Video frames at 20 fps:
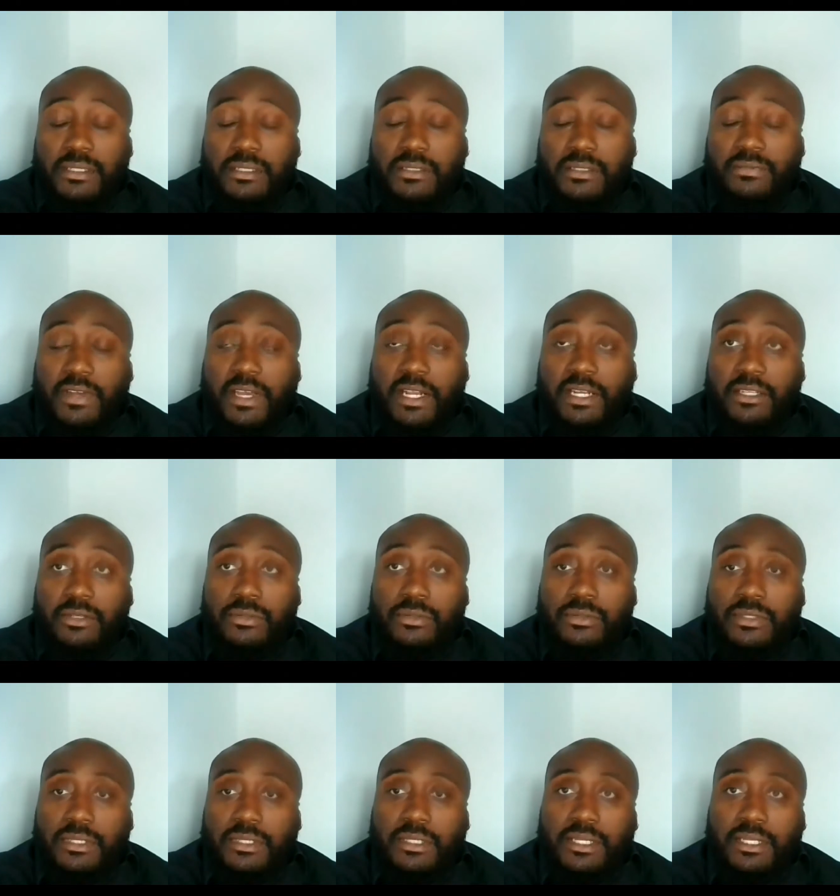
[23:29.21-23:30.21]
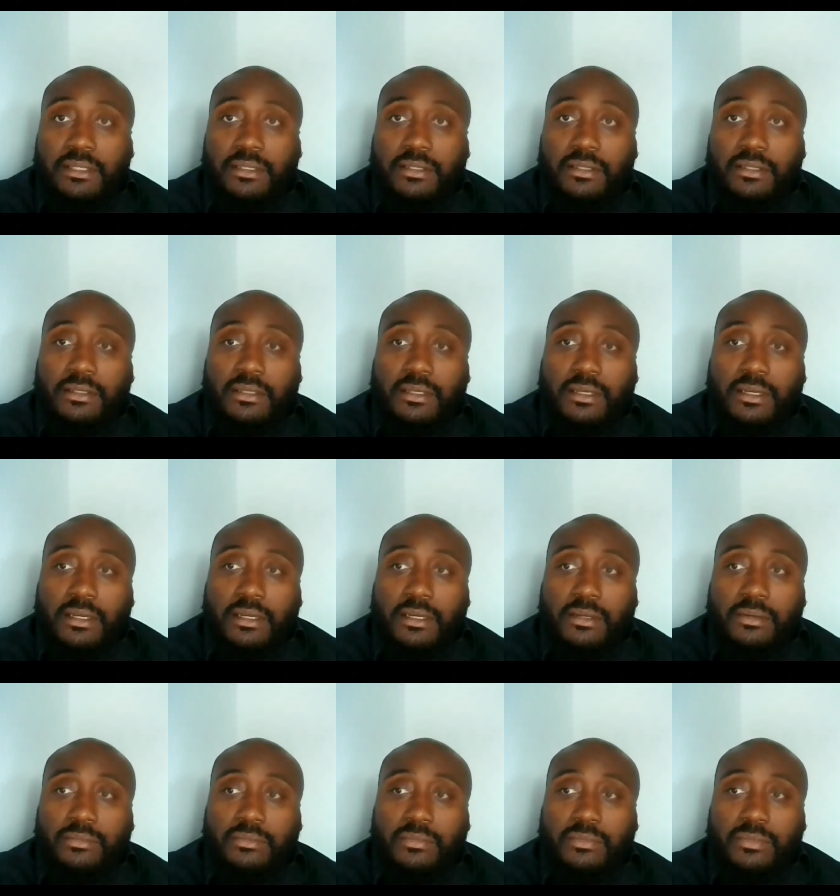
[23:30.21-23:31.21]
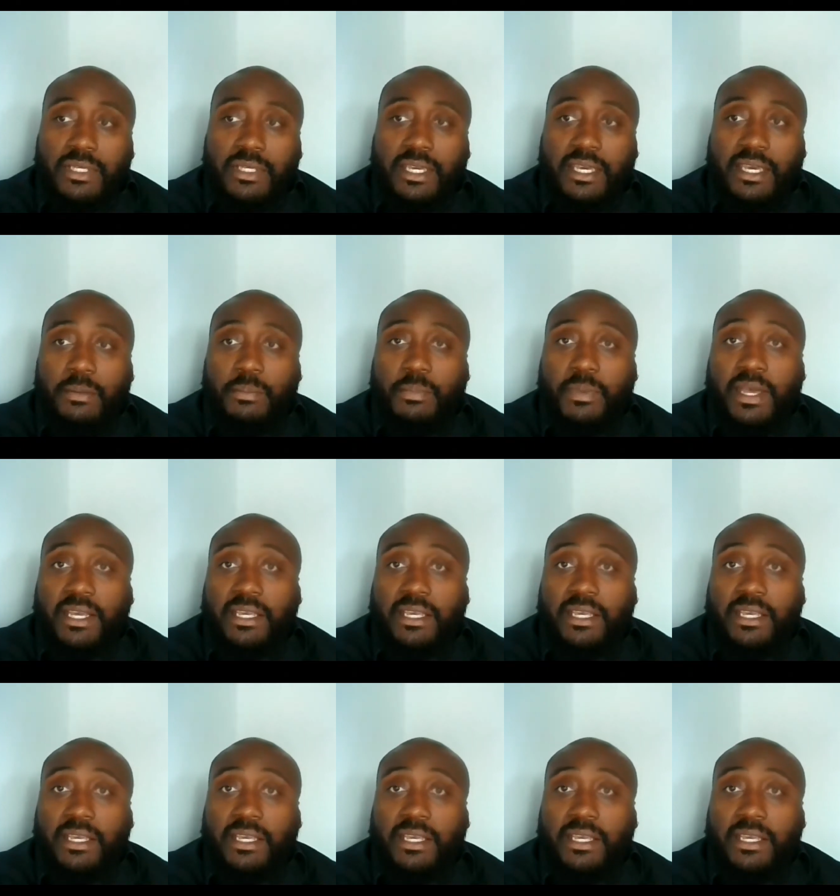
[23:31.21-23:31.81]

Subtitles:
is valued, and then yeah,